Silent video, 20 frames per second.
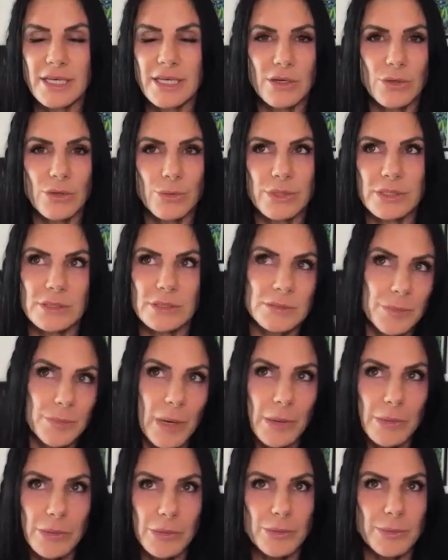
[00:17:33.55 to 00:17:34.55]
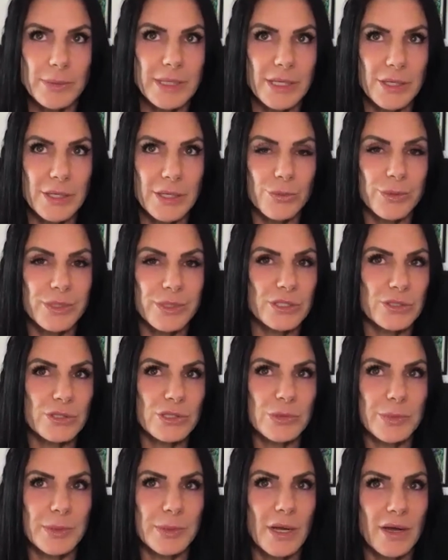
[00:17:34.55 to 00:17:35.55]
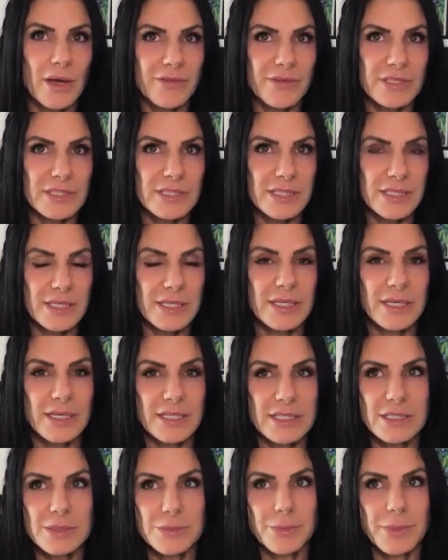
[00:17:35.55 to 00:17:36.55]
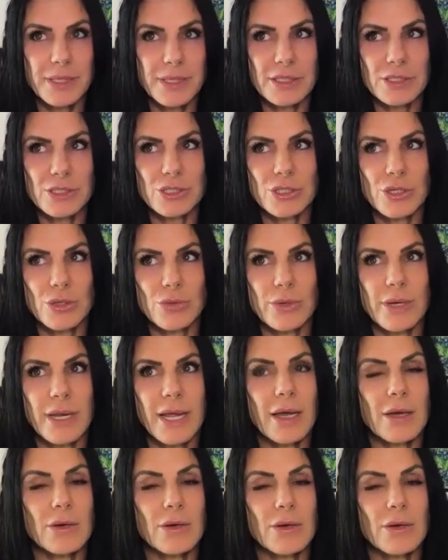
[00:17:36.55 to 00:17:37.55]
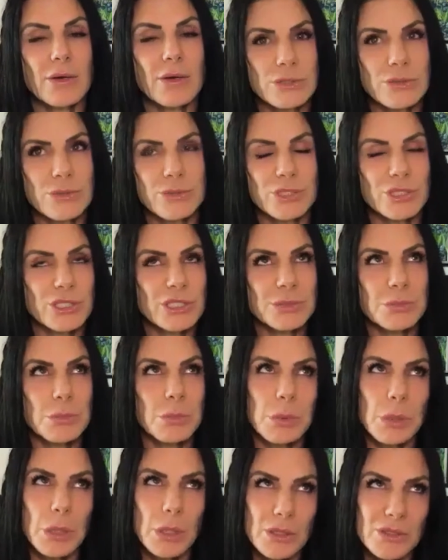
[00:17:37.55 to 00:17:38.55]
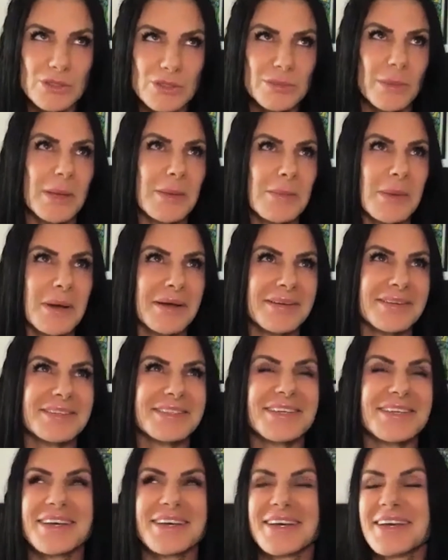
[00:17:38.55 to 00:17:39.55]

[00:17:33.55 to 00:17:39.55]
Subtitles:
I know it's probably new research, but obviously it's been shown now to, which just blows my mind,